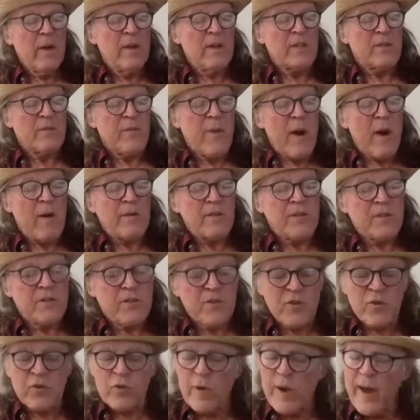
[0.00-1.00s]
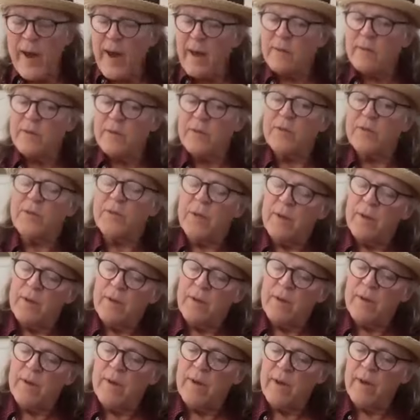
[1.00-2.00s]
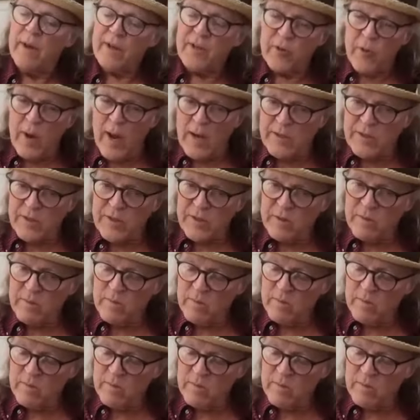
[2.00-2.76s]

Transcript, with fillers: As far as trance address,